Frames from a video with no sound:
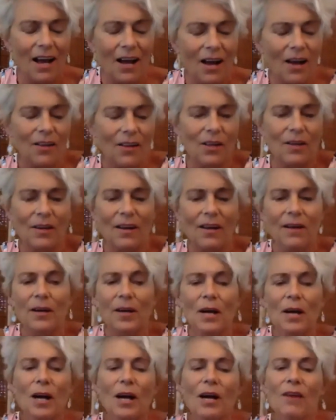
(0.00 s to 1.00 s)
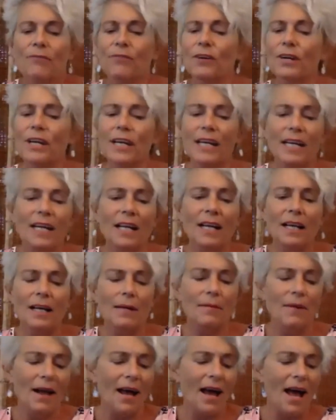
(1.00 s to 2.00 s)
The
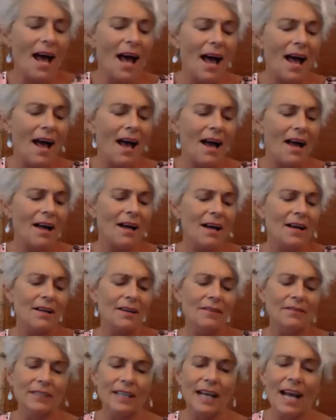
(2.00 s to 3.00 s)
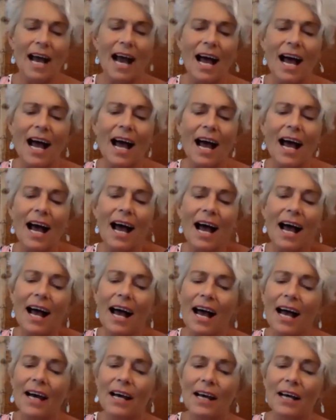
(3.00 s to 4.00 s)
freedom of
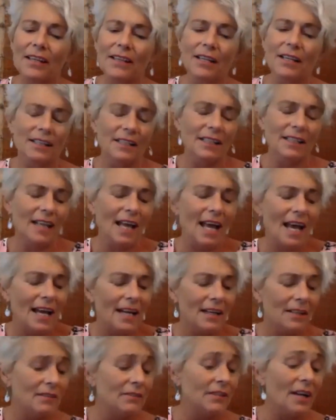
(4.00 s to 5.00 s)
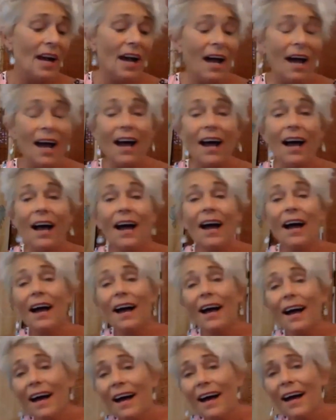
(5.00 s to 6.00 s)
God, the light of
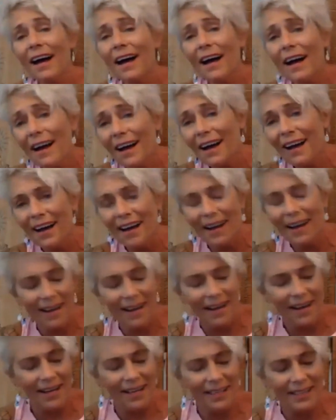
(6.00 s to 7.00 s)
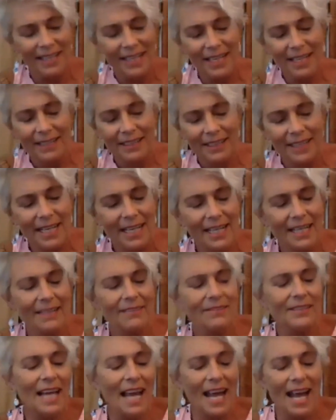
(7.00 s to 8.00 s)
God,
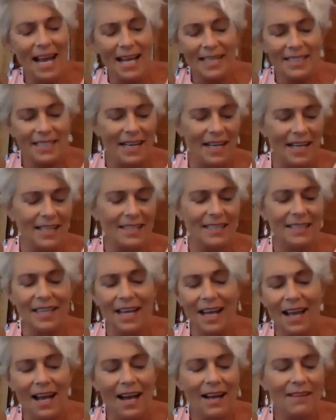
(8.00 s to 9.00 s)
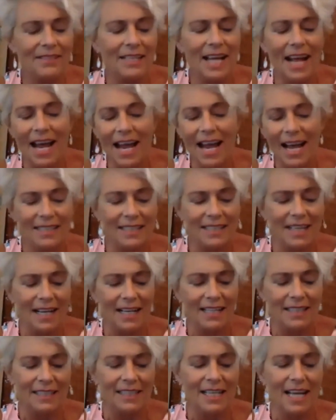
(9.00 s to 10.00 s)
lives as us, loves as
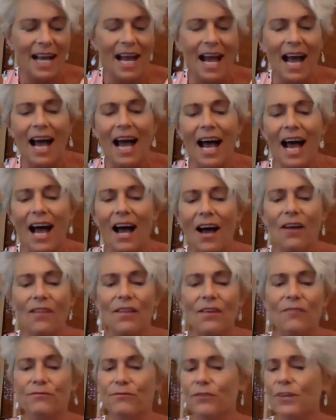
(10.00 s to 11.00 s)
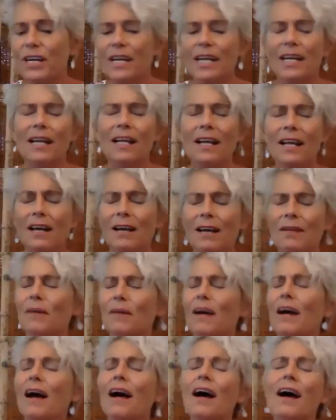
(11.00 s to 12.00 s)
us now. The freedom
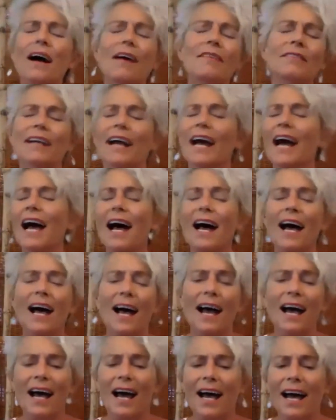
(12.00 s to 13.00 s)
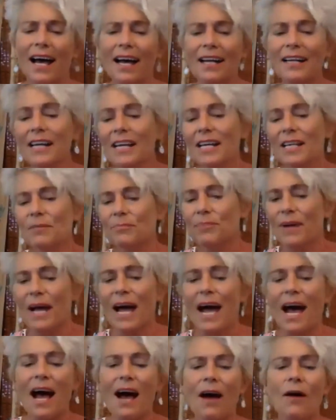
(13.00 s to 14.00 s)
of God,
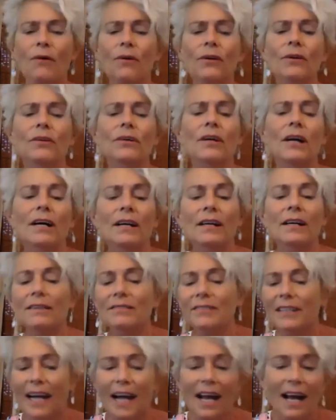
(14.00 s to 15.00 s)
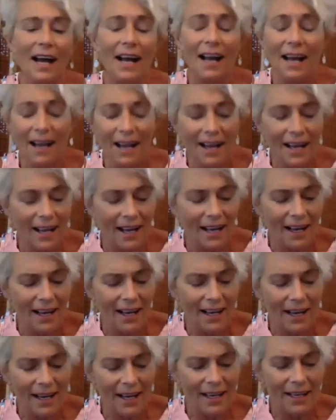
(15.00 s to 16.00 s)
power of
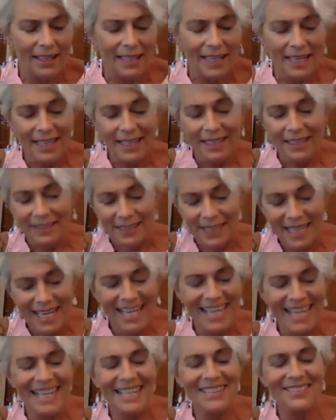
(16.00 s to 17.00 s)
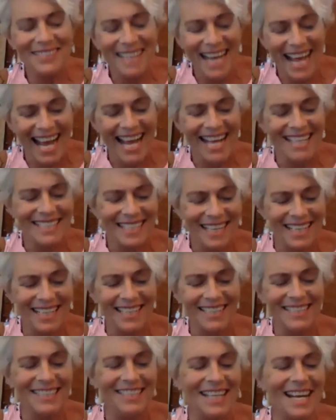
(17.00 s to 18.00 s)
God, lives as
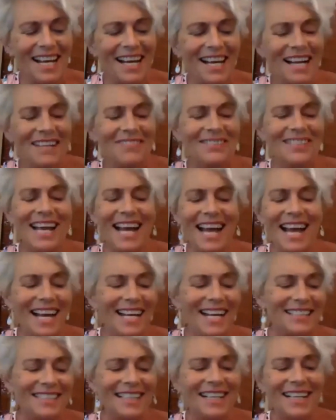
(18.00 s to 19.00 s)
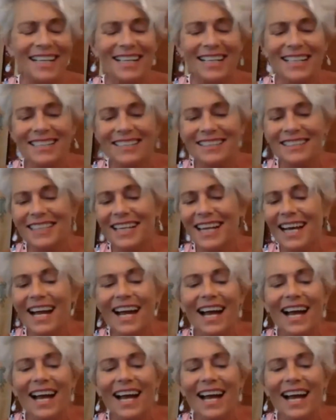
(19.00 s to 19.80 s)
us, loves as us now.